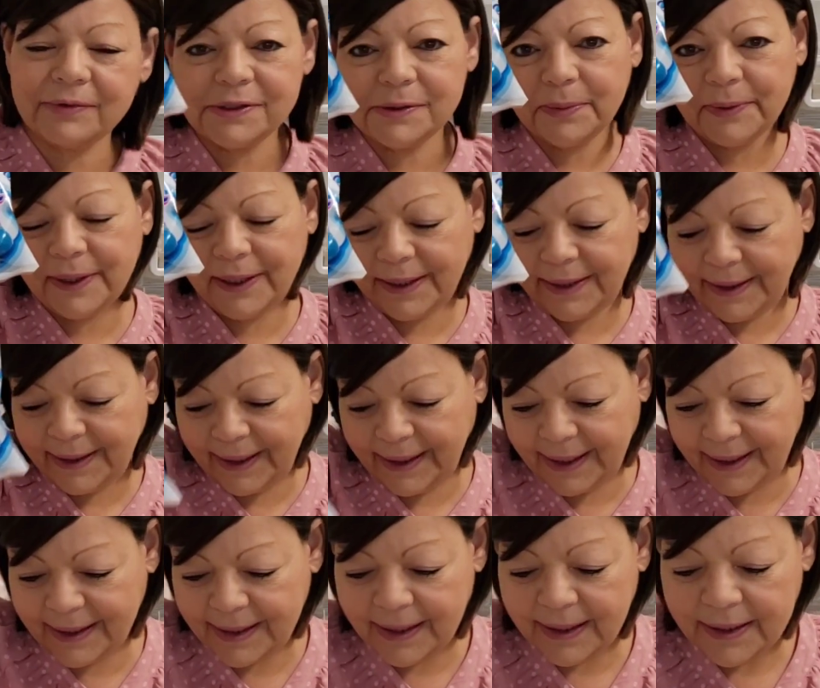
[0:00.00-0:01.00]
was pretty
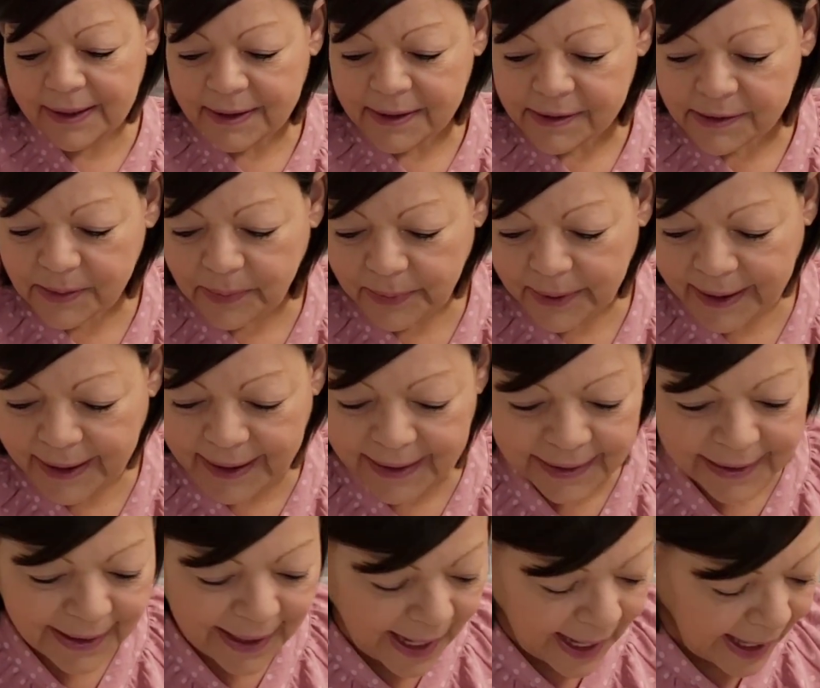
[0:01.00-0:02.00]
neat. So we get
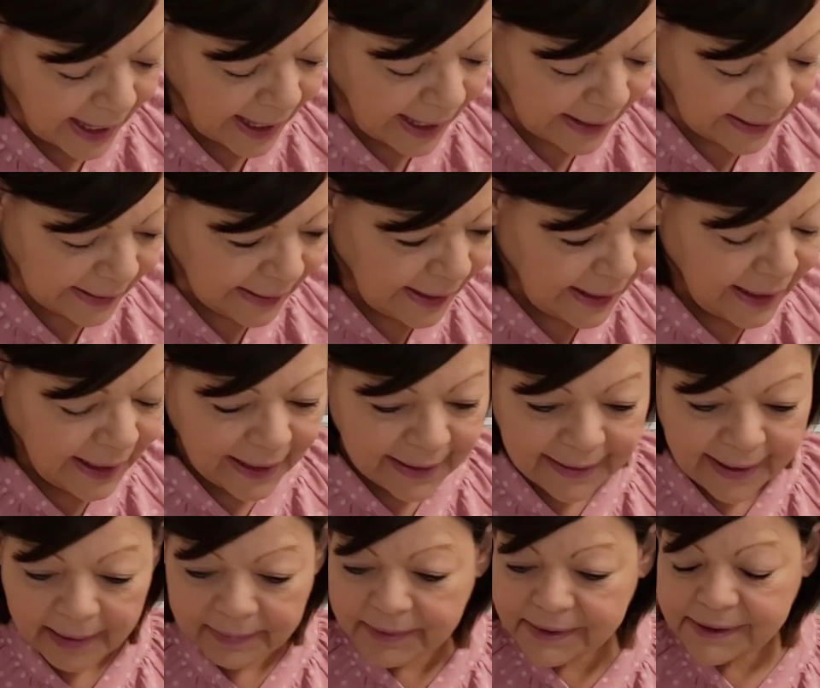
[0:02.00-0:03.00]
that. And
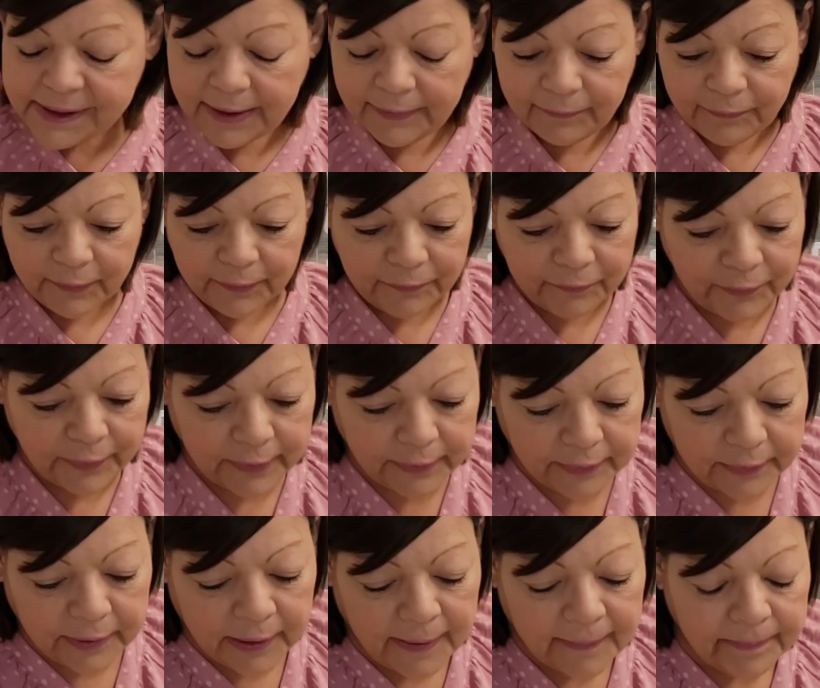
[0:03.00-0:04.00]
that was it for food.